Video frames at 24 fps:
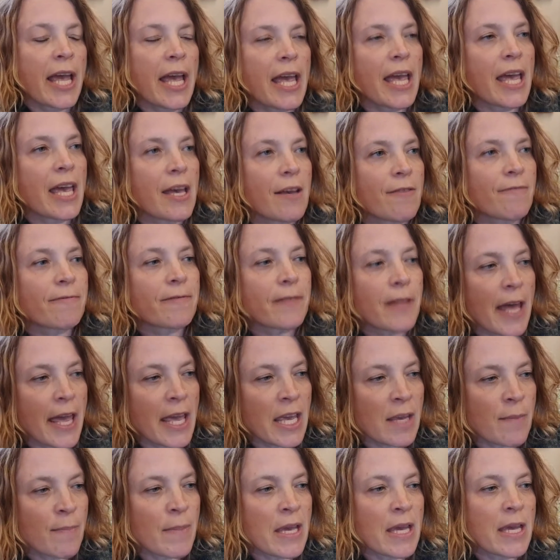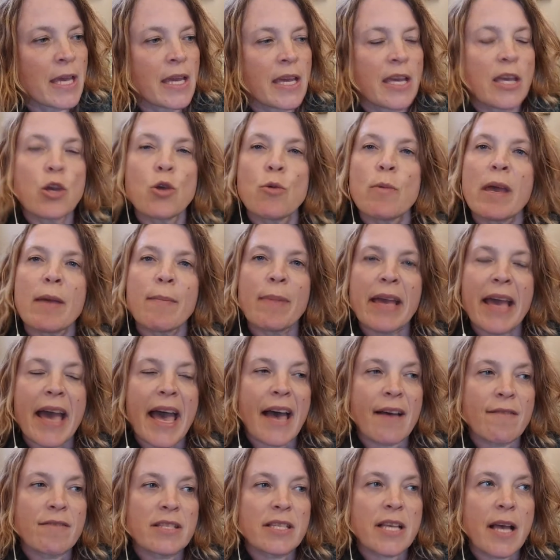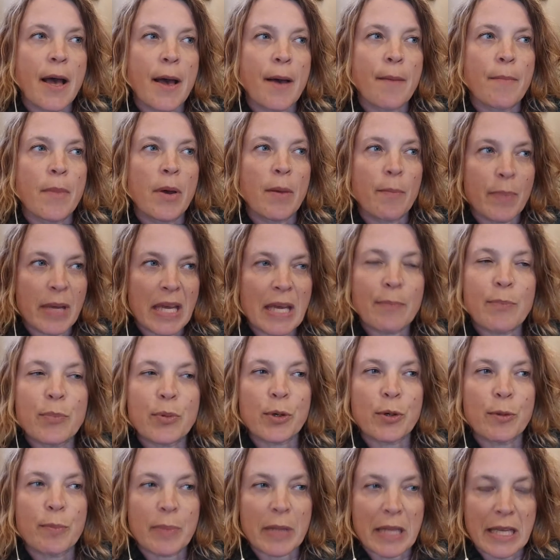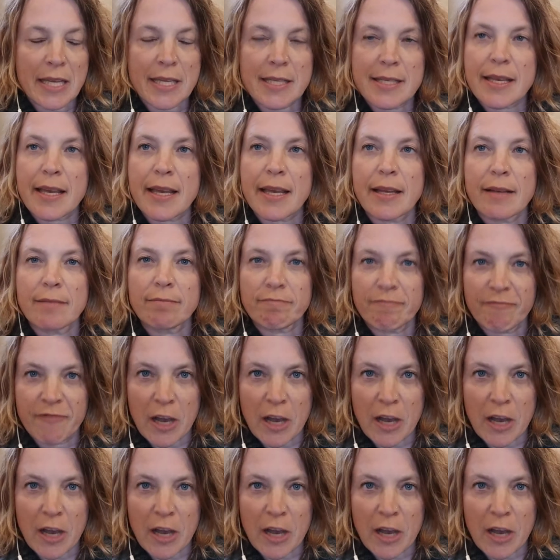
If, like me, you maybe have some people-pleasing